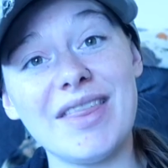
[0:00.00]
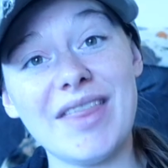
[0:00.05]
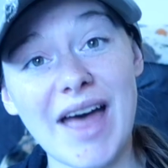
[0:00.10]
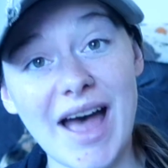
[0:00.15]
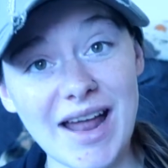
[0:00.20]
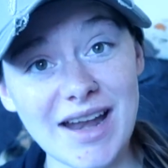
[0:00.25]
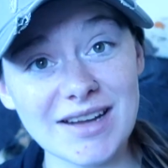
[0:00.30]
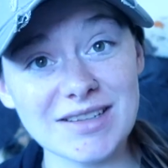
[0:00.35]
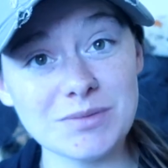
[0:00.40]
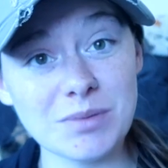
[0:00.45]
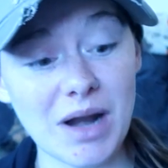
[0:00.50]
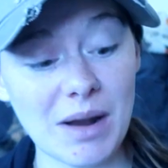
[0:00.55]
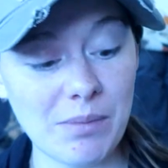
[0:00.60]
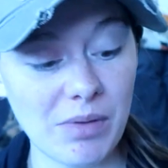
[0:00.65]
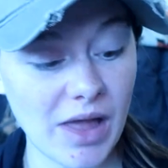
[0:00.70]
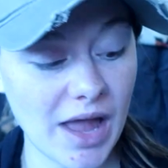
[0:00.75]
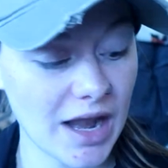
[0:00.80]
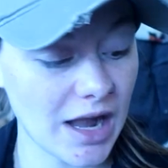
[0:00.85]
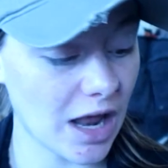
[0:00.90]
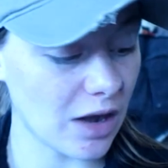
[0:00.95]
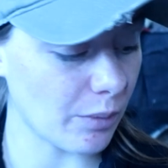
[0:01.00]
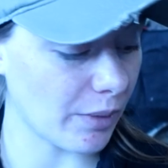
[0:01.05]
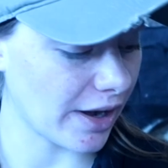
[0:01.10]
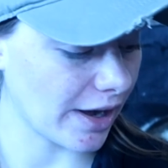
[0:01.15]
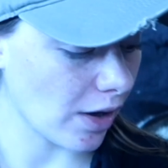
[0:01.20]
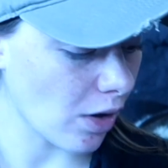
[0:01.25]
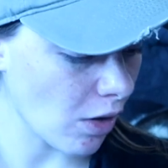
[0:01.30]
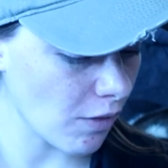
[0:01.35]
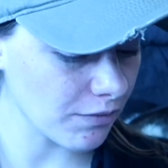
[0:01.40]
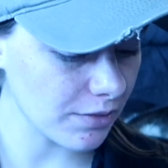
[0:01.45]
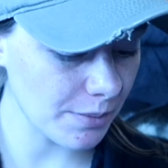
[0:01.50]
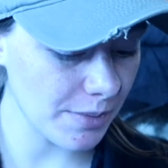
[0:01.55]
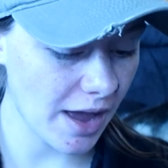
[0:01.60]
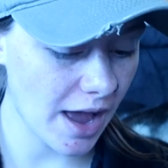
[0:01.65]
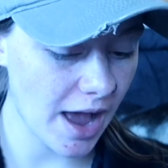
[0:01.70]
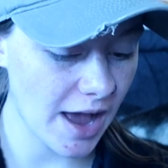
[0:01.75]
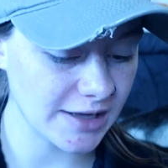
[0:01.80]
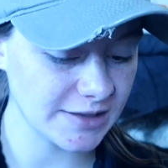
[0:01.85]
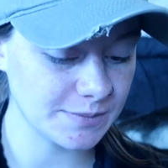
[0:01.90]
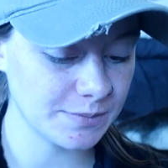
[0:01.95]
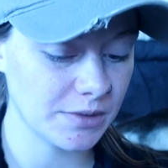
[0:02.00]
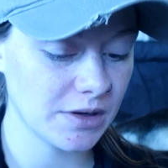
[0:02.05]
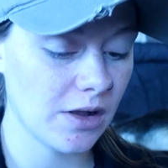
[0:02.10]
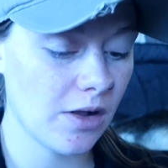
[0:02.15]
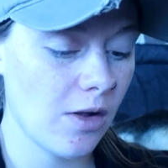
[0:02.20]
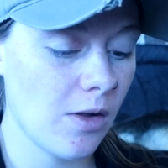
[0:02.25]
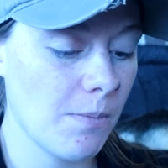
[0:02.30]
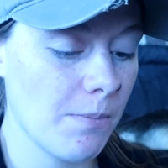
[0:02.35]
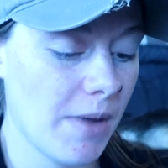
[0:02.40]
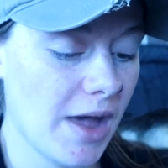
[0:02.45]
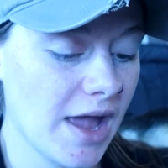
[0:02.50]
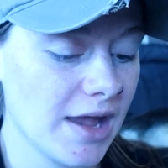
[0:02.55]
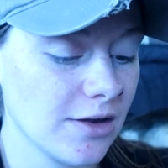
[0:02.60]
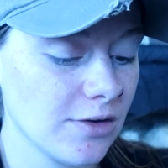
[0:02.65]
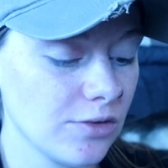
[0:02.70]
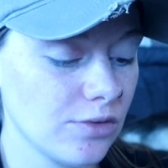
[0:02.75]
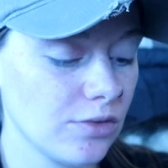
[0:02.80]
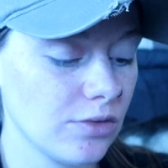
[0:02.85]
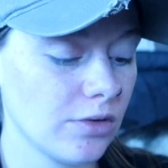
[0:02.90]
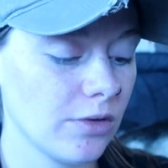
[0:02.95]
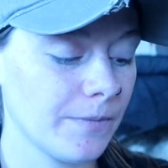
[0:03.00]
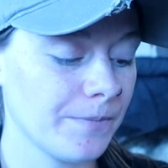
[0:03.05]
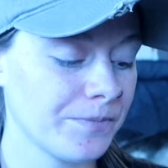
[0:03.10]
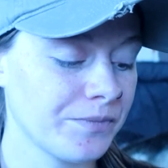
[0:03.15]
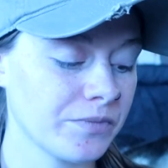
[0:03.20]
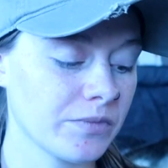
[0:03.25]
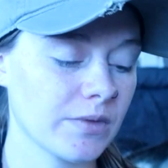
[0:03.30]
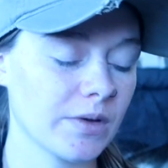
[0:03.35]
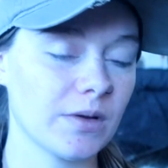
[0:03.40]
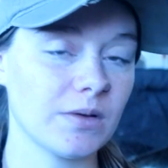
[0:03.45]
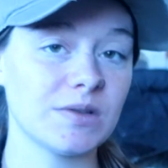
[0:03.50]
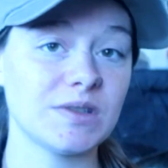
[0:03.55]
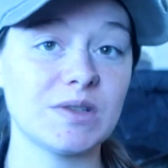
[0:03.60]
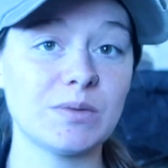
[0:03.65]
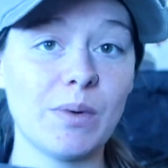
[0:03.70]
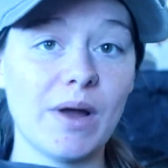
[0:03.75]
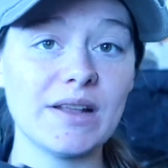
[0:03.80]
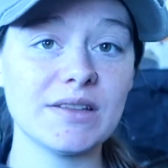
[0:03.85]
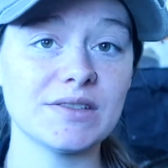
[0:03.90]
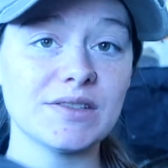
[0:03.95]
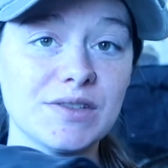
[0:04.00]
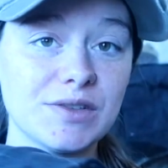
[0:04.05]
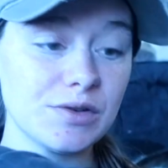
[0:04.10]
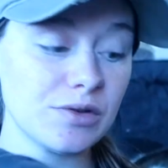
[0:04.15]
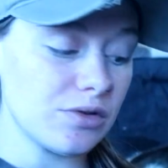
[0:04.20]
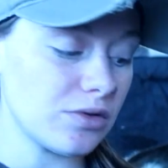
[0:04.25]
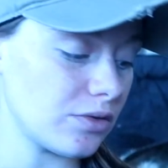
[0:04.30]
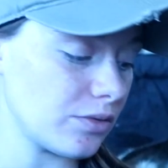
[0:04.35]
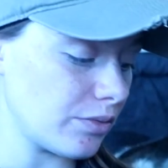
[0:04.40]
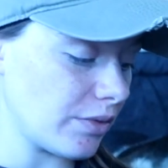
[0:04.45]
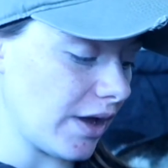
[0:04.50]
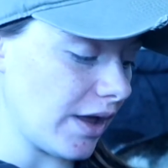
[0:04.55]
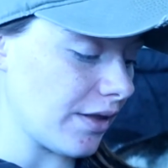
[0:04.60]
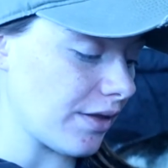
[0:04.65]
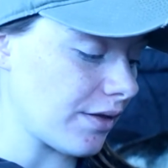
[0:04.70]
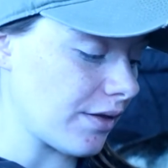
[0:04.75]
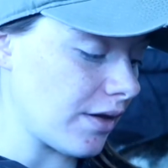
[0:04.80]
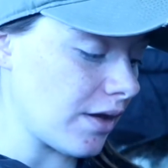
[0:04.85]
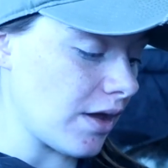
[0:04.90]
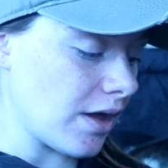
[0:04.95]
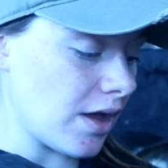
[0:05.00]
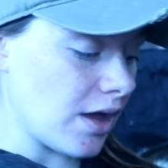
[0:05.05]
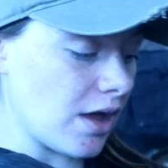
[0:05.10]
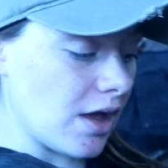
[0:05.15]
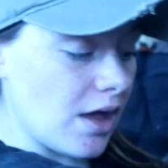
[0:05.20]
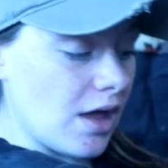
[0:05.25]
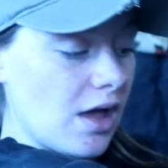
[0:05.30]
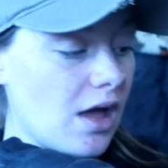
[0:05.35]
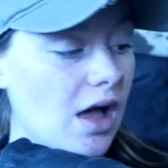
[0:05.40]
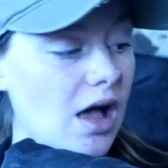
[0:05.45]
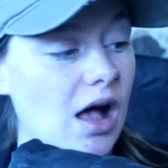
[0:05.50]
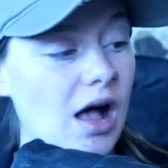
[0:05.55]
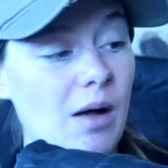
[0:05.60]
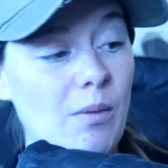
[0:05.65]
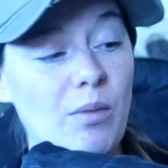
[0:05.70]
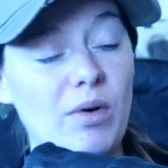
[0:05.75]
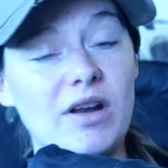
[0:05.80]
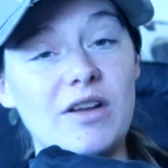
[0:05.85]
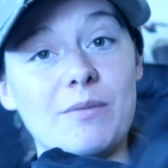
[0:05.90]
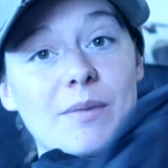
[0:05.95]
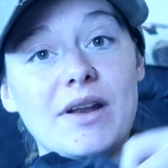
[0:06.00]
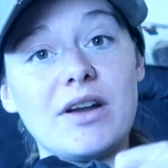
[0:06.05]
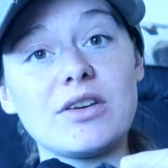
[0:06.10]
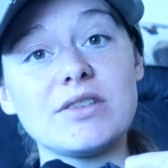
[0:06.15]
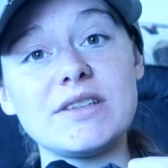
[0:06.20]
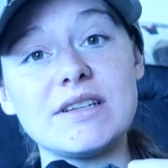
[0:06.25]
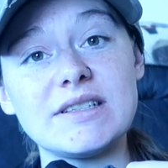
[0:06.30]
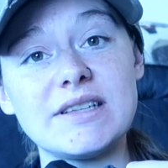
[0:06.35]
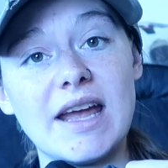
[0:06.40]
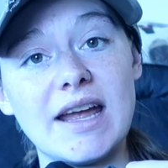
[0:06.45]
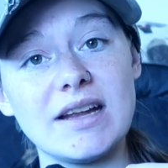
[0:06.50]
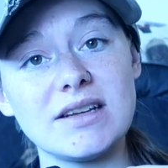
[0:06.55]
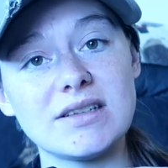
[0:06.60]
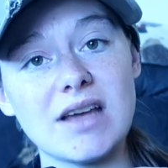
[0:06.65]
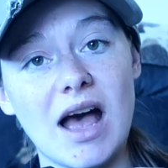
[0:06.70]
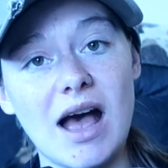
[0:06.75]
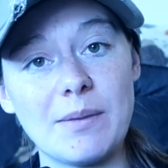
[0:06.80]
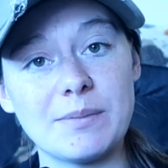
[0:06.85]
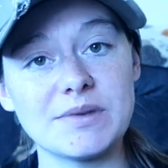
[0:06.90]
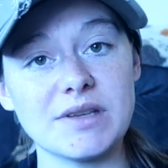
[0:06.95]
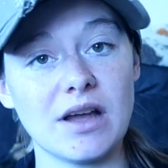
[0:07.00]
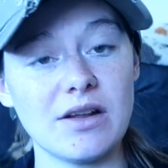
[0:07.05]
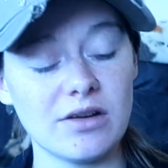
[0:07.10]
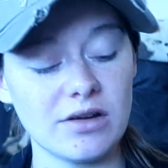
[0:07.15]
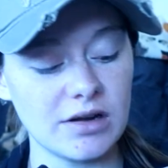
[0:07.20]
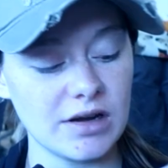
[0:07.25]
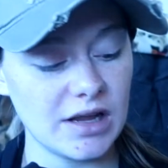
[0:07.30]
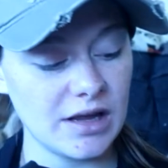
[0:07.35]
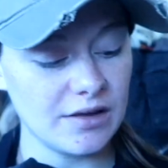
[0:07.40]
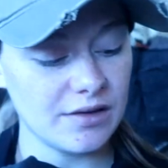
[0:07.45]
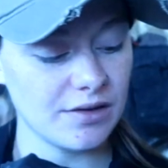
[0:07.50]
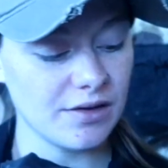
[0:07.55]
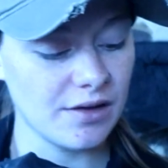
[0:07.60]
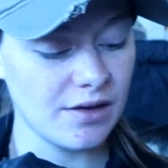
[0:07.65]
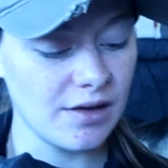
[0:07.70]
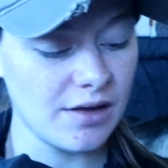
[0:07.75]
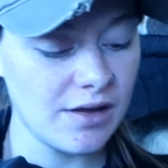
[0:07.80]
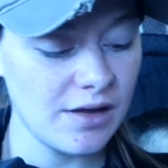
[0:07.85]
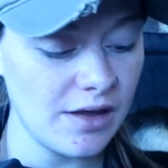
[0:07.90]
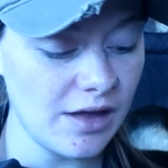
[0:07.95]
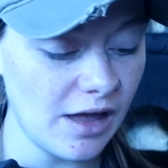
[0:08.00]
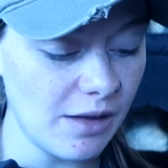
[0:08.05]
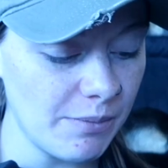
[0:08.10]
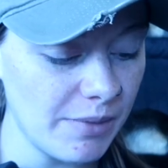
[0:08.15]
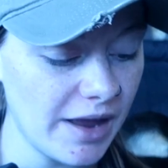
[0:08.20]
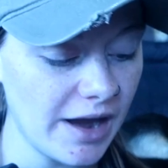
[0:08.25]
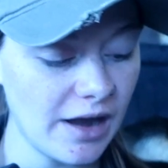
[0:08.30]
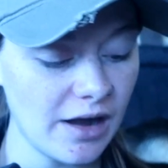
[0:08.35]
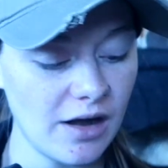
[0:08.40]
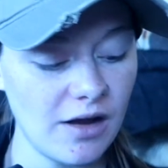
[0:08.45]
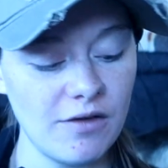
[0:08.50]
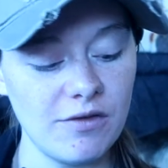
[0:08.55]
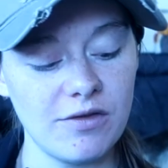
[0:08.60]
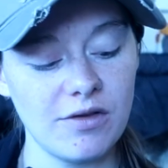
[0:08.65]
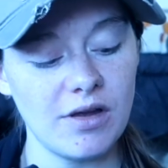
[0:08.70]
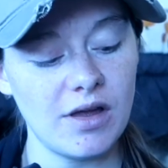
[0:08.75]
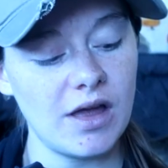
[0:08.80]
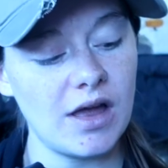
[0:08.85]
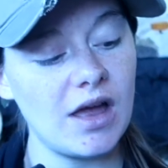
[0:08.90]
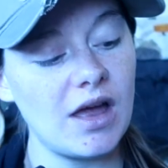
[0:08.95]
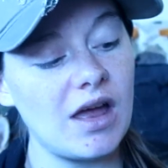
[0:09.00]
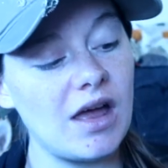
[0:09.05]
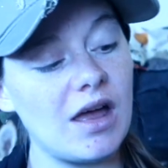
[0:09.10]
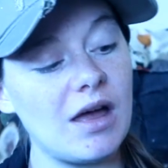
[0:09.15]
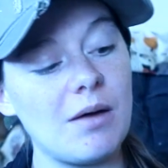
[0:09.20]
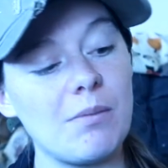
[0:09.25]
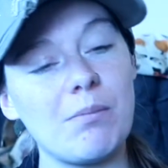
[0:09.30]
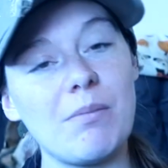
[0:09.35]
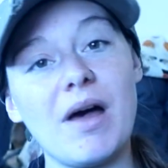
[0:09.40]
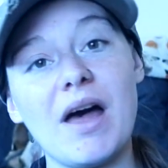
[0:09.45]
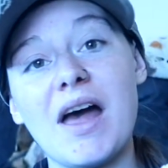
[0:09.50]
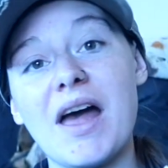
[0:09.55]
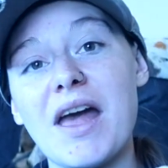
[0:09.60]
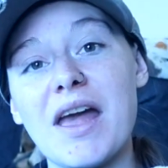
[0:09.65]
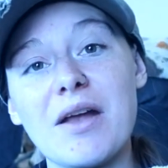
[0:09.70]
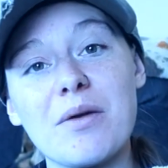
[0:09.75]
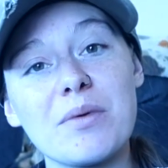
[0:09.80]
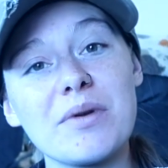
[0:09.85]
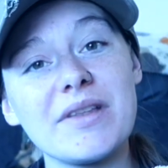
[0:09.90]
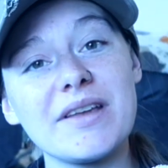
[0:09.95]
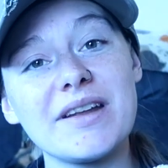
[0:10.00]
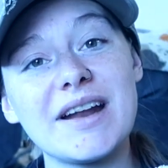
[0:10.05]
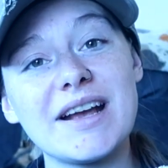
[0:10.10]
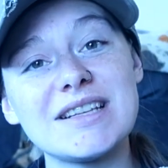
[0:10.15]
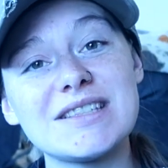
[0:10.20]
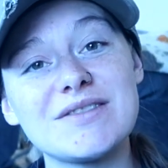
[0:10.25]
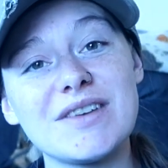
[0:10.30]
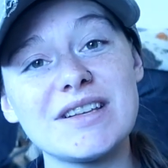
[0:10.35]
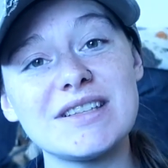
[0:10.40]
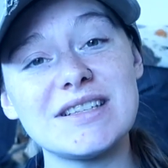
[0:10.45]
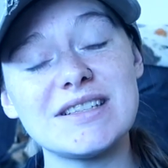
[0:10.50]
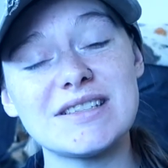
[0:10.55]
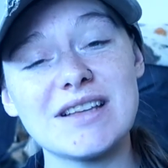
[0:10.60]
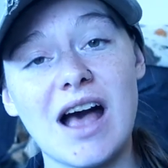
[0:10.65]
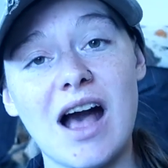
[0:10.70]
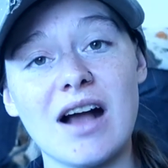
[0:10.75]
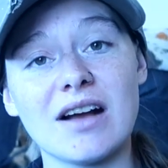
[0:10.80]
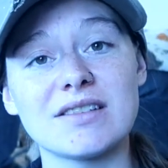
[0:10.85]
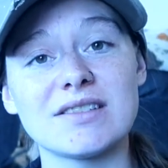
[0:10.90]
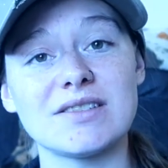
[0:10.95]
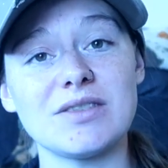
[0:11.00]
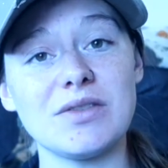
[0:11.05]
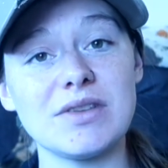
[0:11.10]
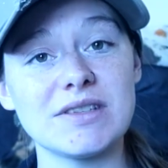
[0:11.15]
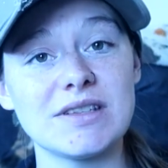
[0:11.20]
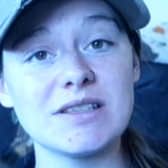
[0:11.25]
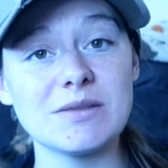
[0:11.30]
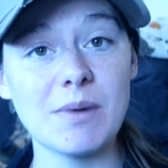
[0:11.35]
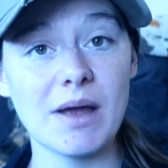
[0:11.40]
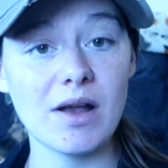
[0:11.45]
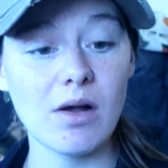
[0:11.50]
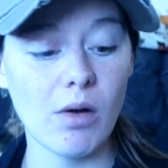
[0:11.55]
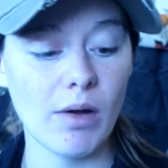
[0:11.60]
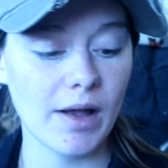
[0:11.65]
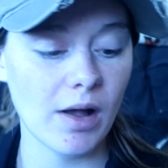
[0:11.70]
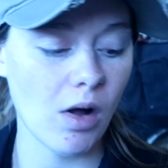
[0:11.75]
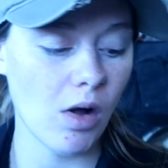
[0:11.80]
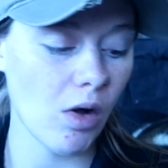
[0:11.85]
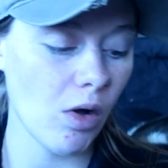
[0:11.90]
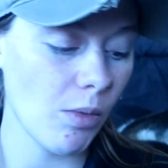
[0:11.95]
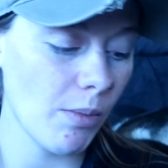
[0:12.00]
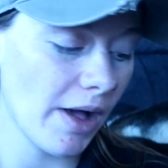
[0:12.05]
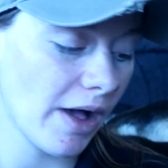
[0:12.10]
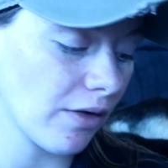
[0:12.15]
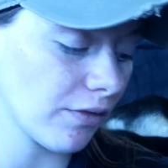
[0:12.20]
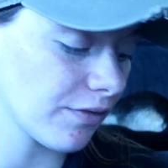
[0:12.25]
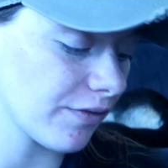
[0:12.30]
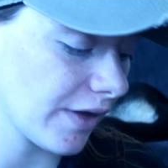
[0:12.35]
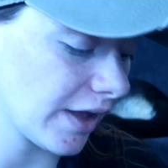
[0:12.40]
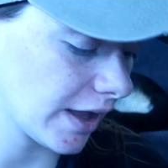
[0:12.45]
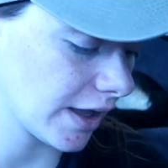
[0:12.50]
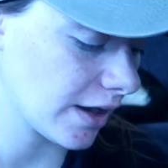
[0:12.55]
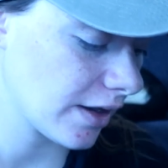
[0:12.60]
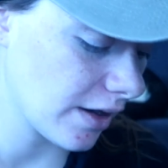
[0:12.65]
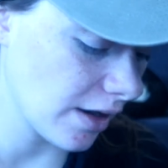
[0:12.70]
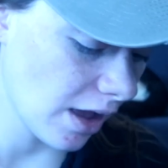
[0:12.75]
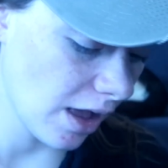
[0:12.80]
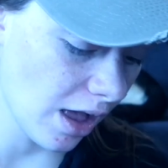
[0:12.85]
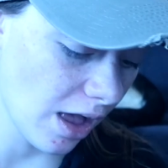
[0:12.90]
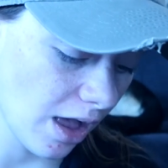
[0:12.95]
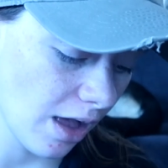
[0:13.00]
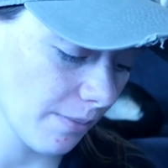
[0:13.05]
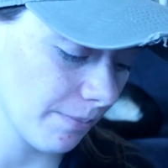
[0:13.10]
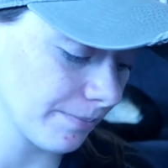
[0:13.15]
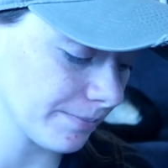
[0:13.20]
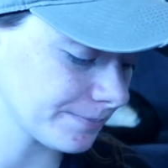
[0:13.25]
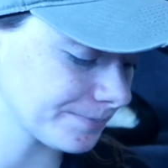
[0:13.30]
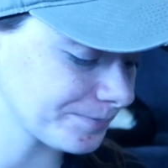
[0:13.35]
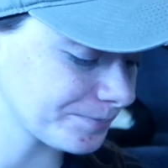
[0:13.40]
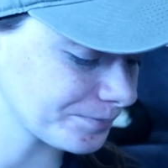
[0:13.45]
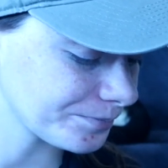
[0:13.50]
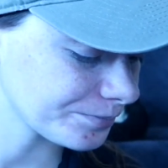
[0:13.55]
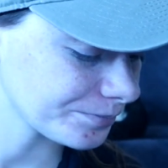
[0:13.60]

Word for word: that is what i plan on wearing home from the hospital my new sweatsuit with um, one of my nursing tank tops underneath, a pair of my really nice fuzzy socks. So this is my going home outfit. Um,